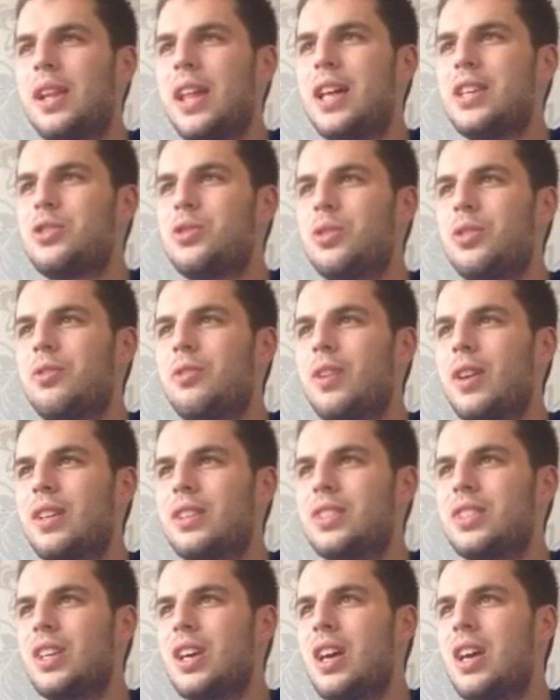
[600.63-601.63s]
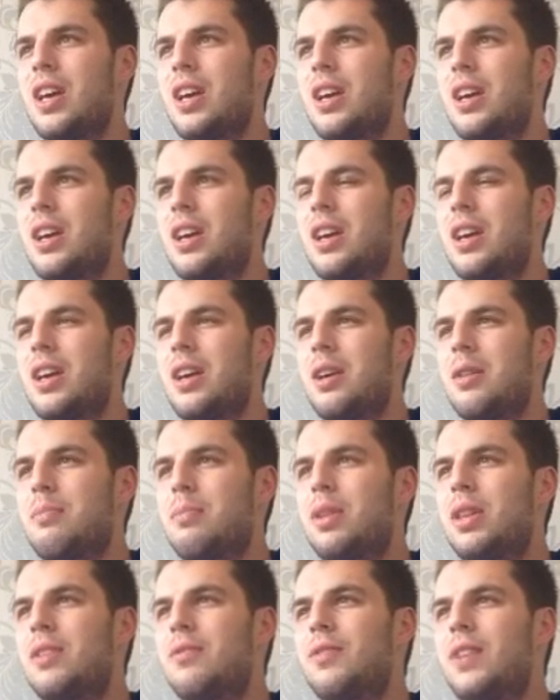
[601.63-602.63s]
of that sort of things.
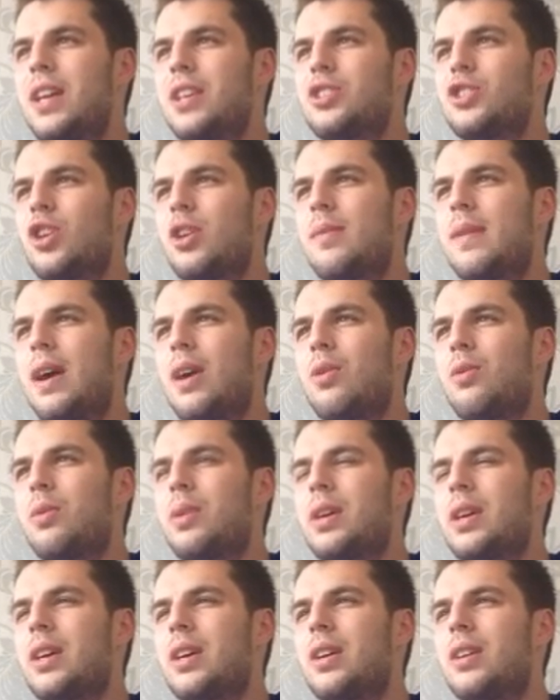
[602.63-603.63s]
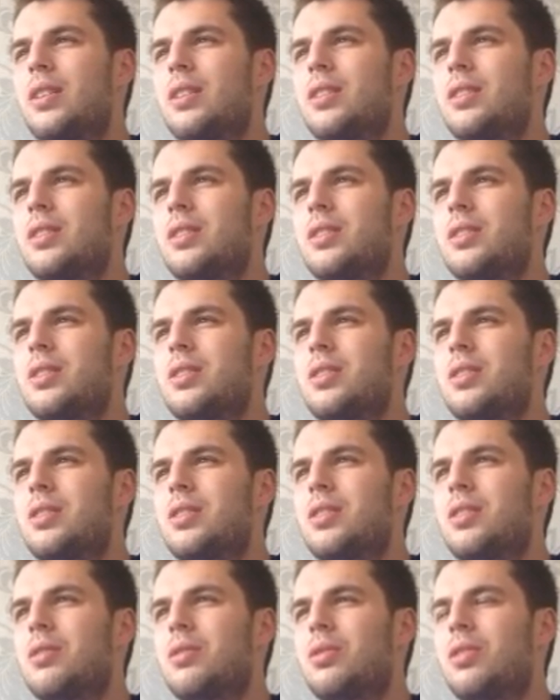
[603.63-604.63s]
But if next time out we're
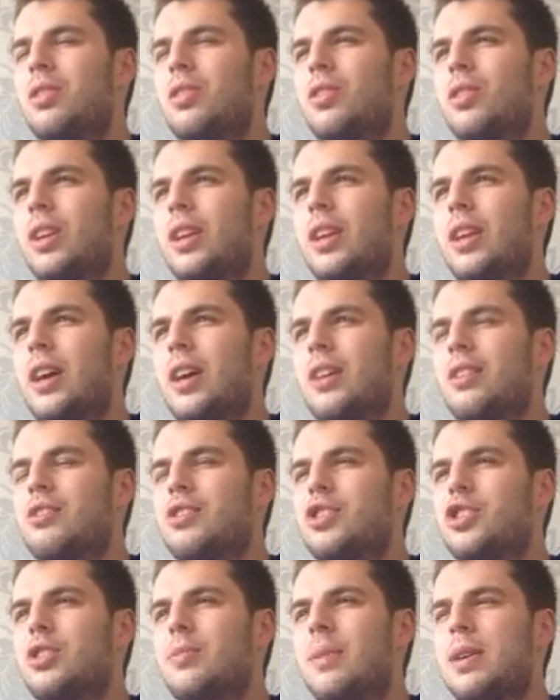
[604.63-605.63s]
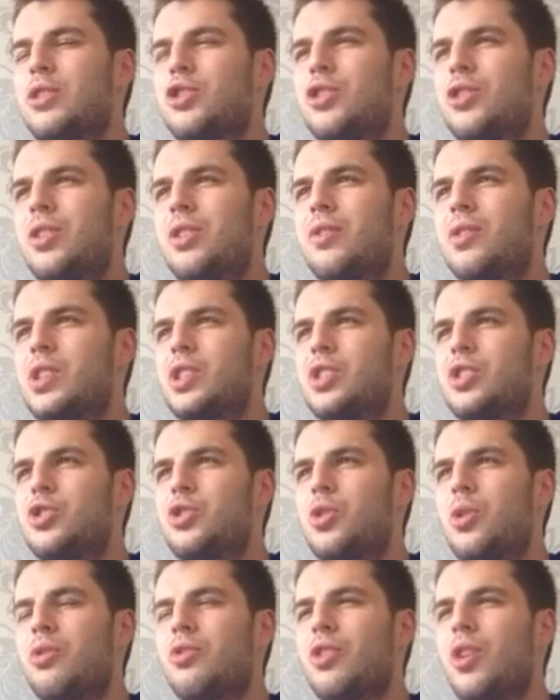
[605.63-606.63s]
looking at Chris Eubank Jr. versus
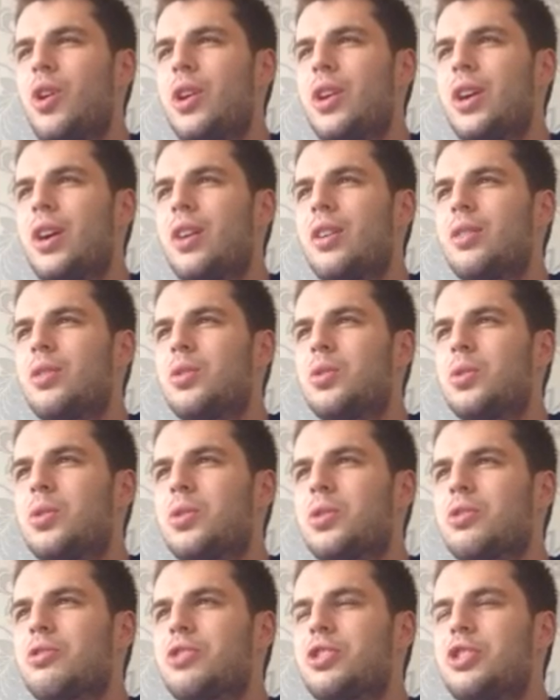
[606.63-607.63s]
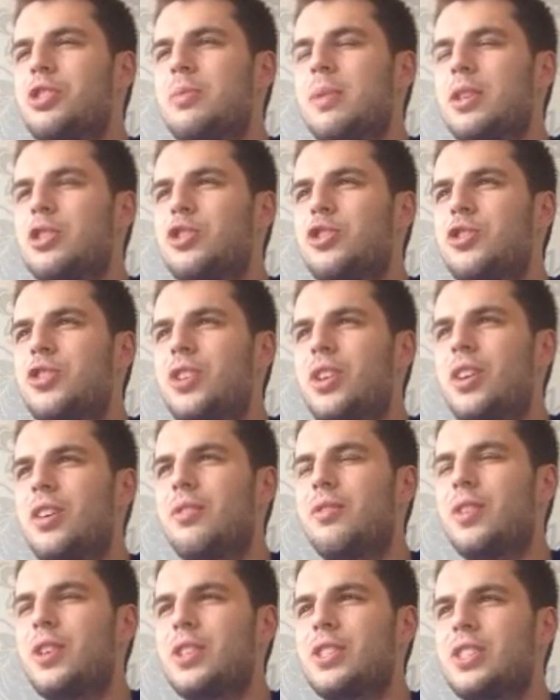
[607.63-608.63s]
John Ryder, or Chris Eubank Jr.
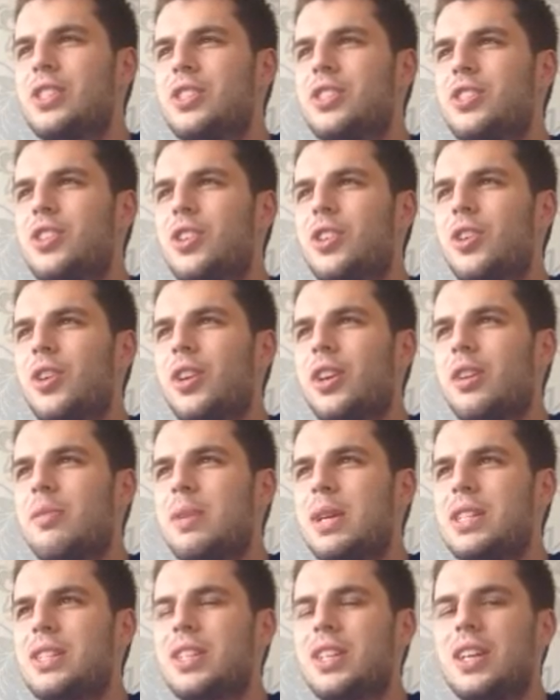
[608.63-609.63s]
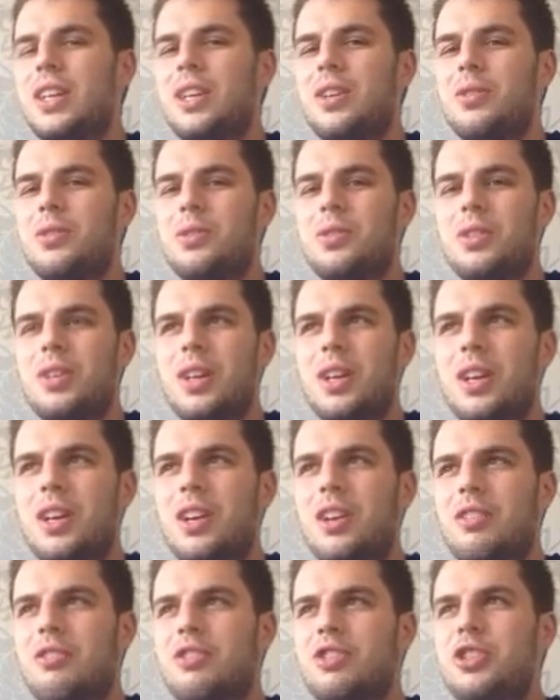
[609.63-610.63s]
versus Sergei Kometsky, or
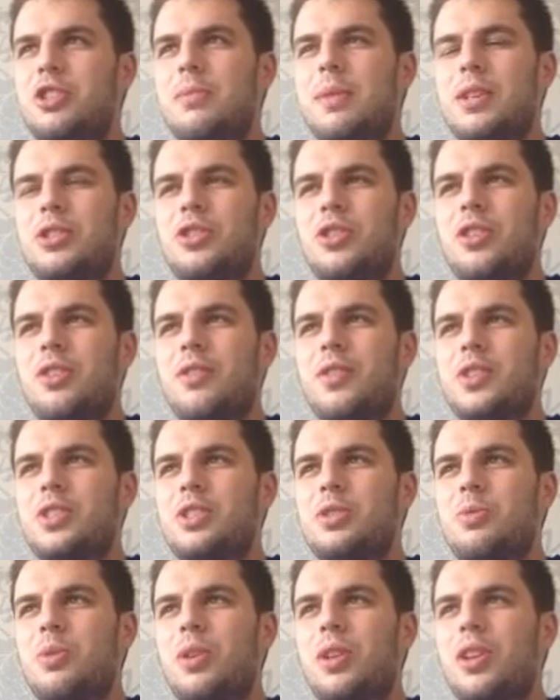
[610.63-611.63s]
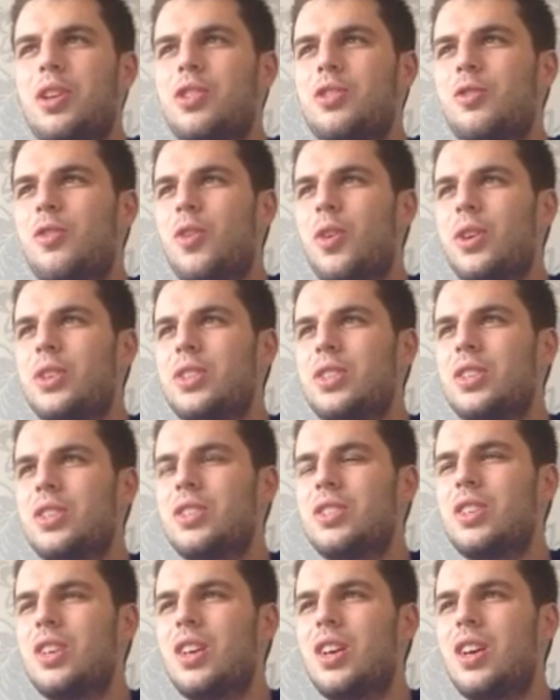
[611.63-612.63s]
Chris Eubank Jr. versus one of those
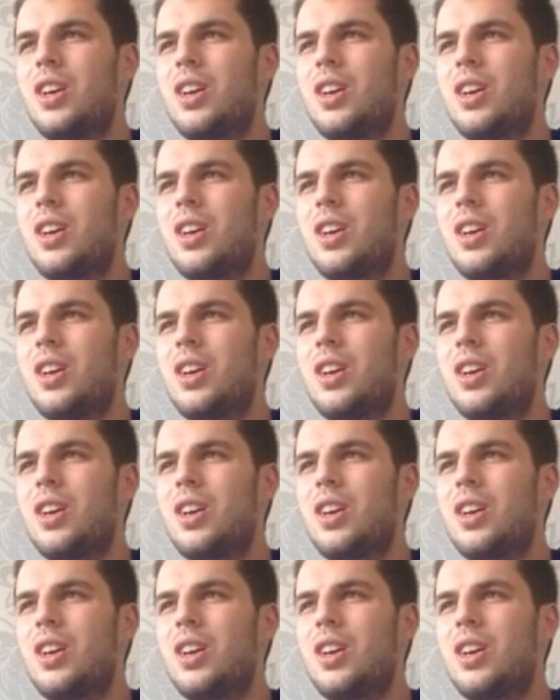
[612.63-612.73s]
fighters,